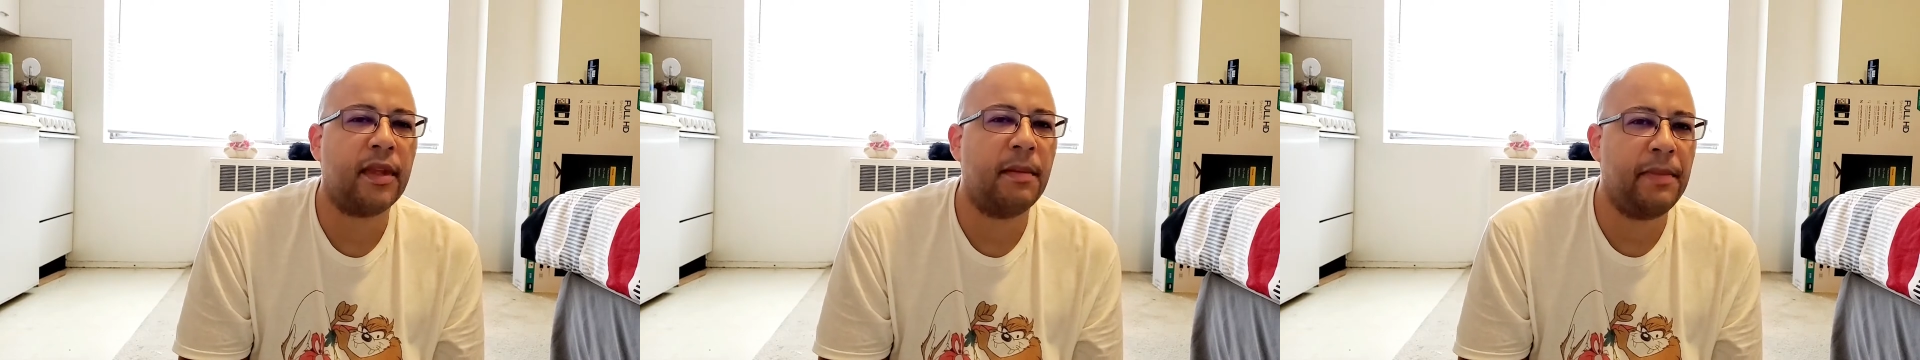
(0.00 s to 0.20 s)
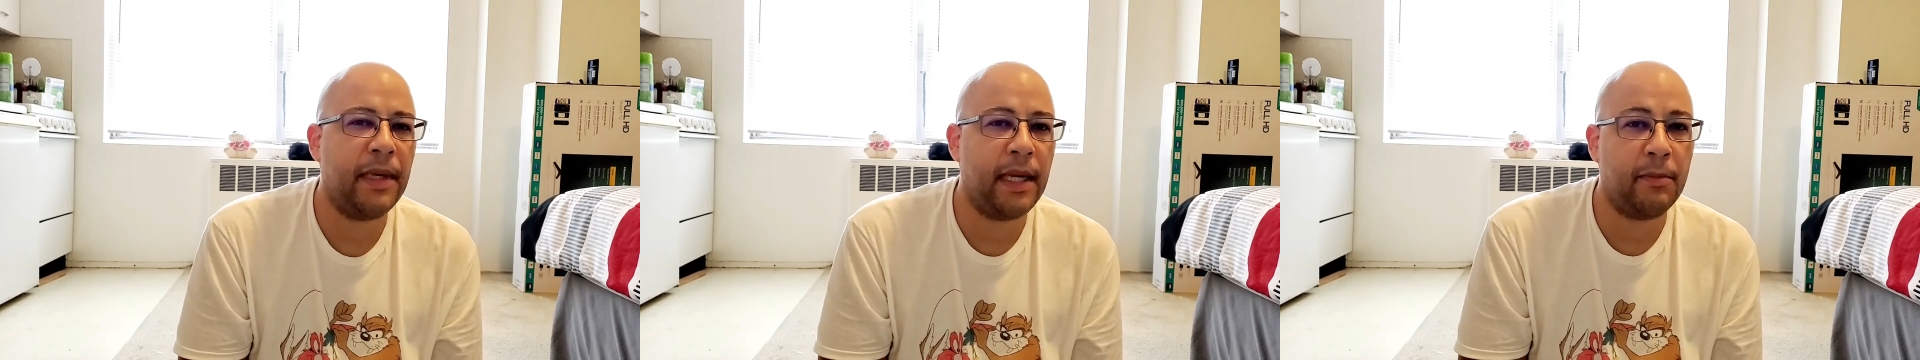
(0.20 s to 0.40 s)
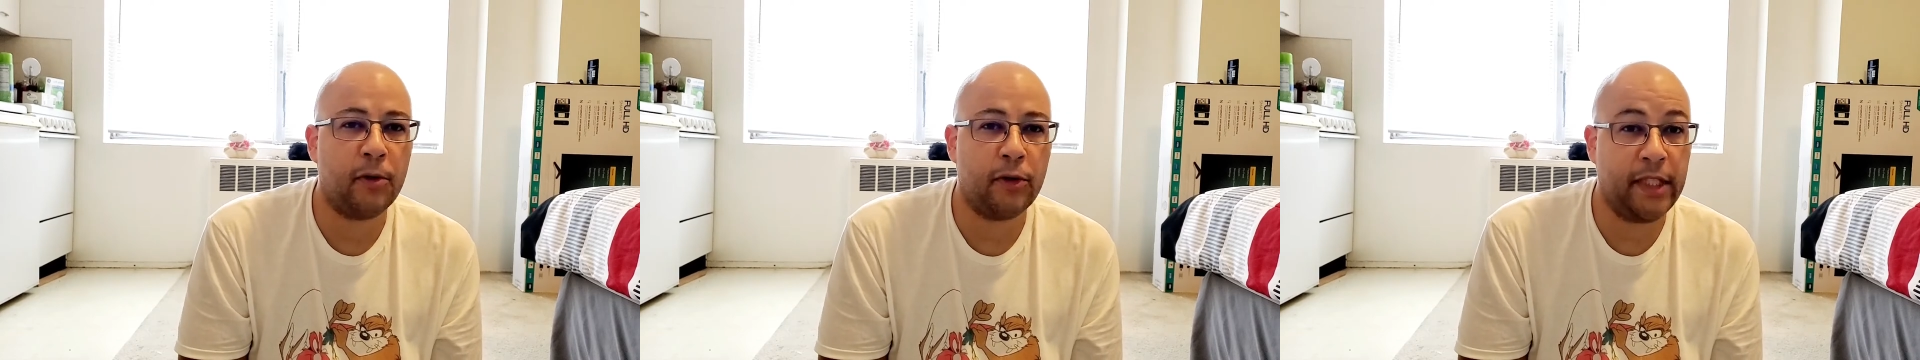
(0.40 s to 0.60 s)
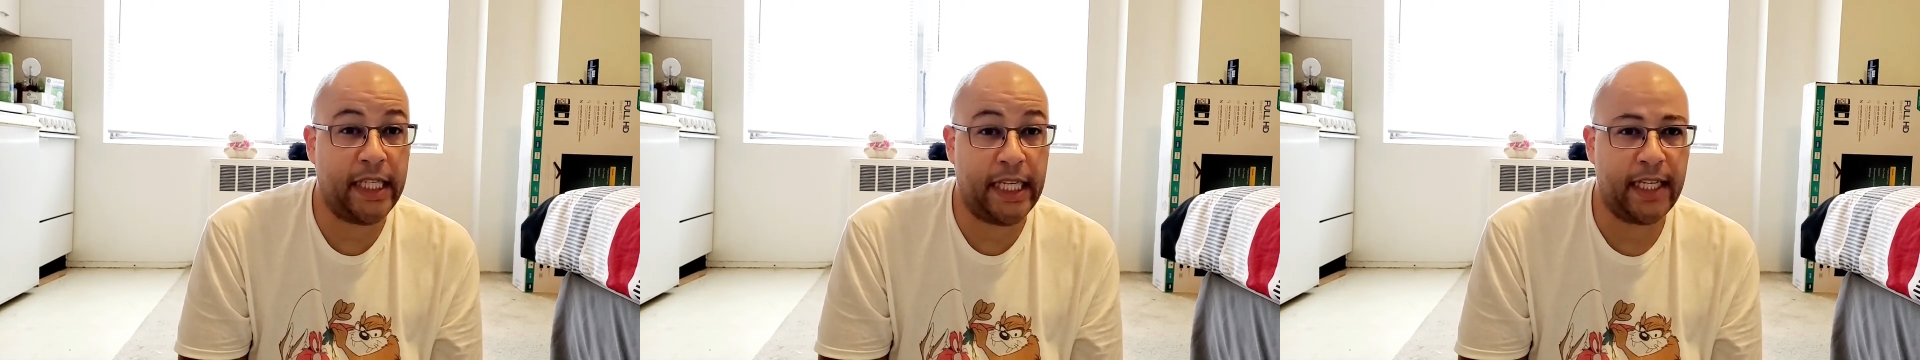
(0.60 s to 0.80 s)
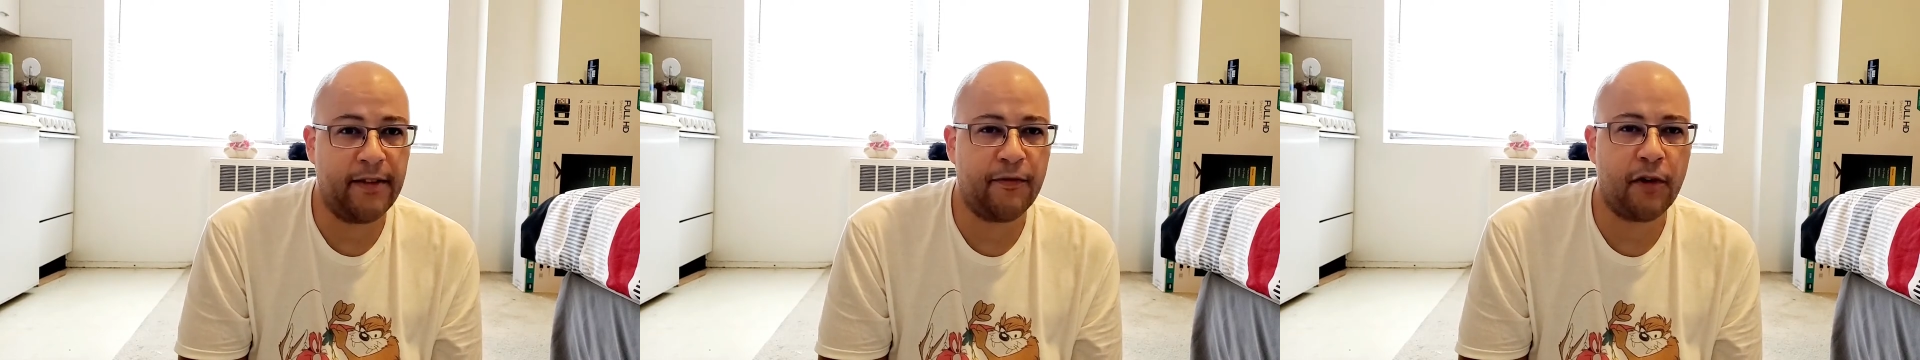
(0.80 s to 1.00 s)
beam
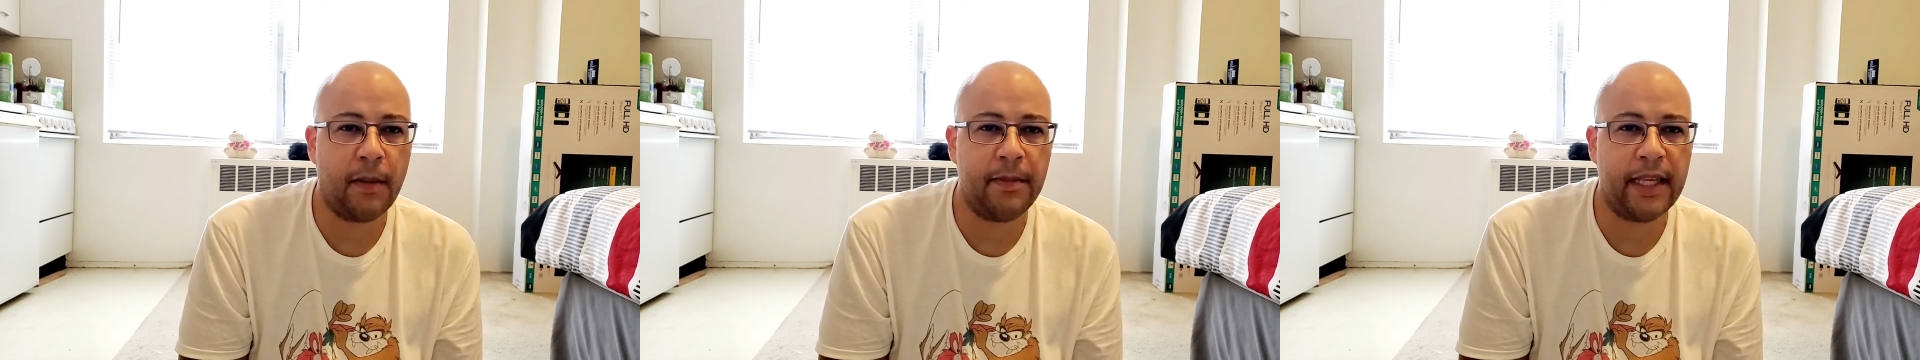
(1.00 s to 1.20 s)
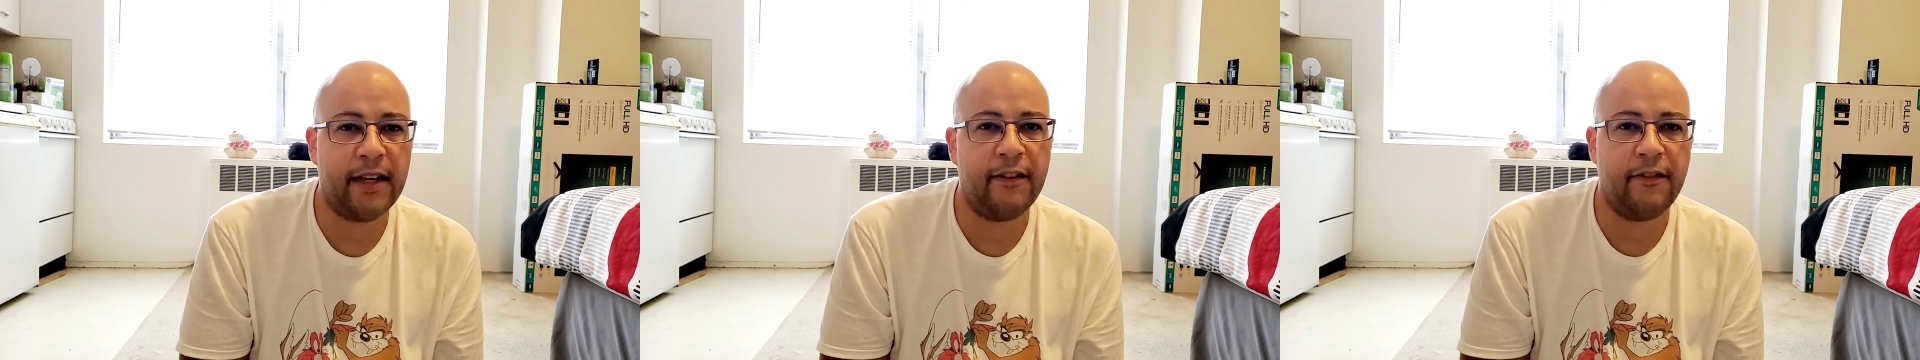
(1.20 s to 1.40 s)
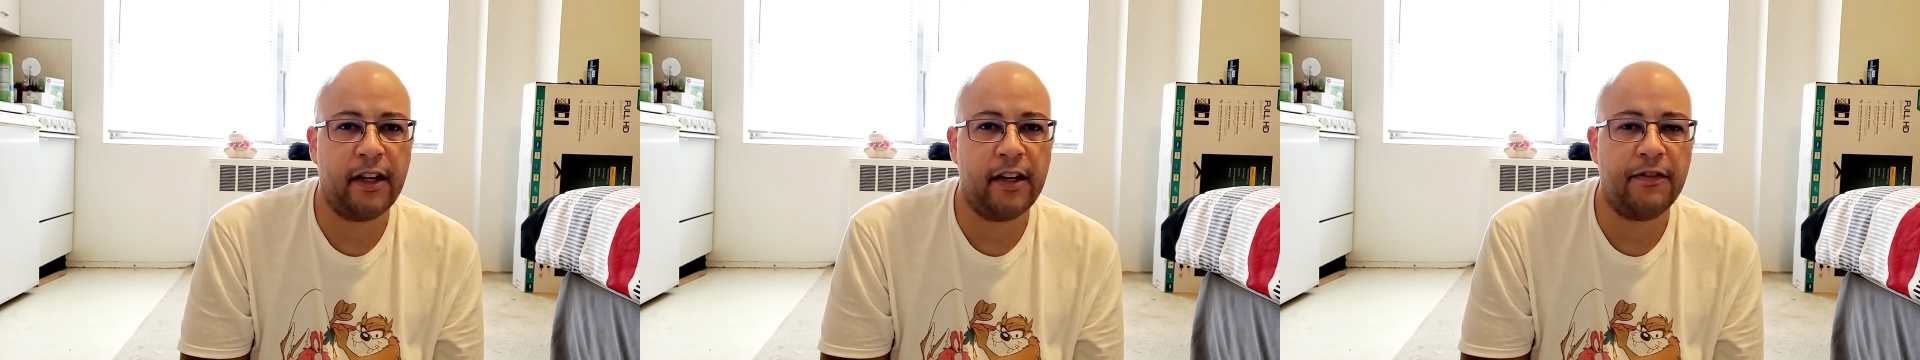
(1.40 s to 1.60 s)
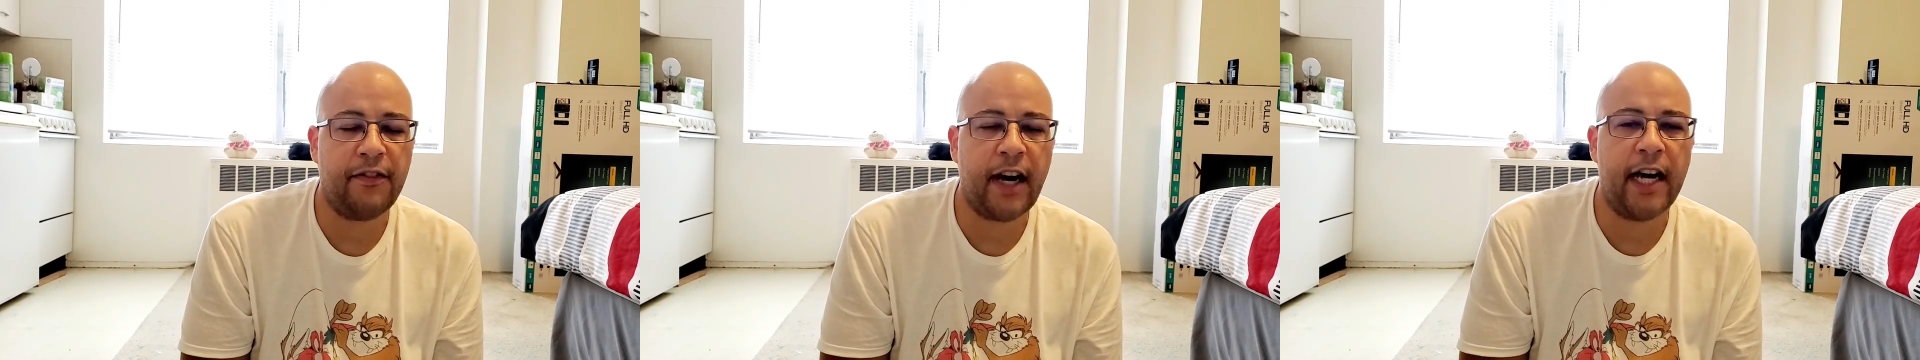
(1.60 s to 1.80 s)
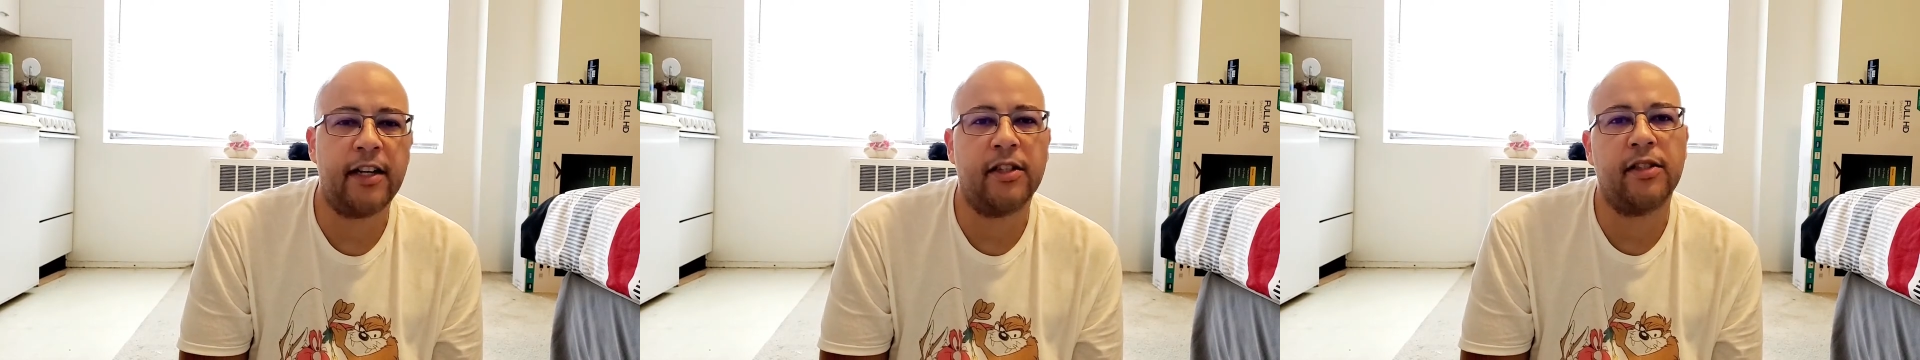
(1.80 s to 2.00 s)
routine from the event
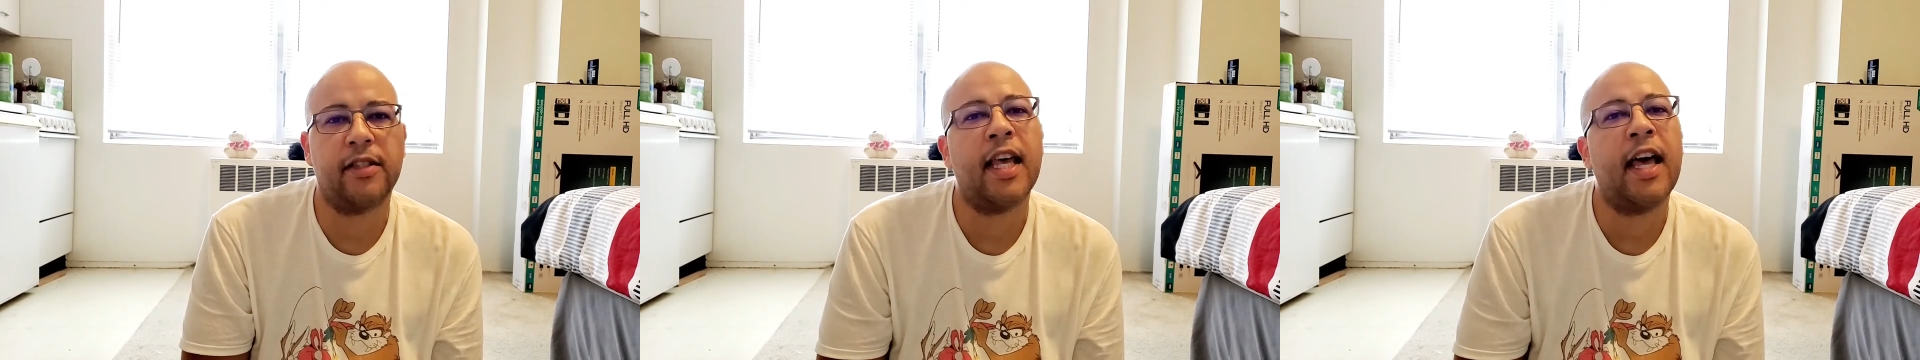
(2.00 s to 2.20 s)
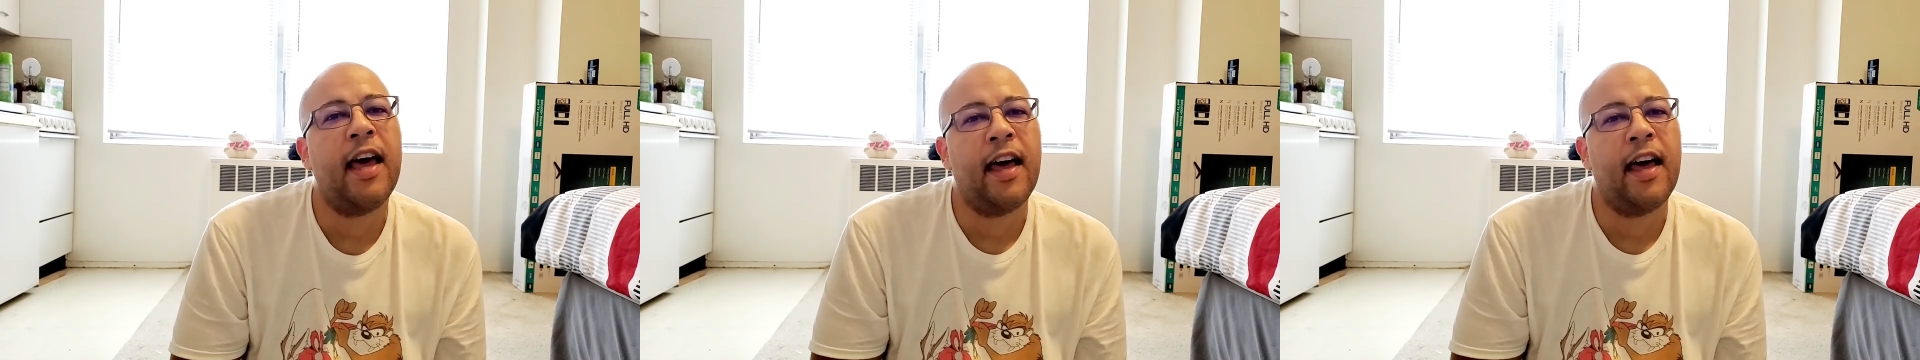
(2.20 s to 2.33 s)
finals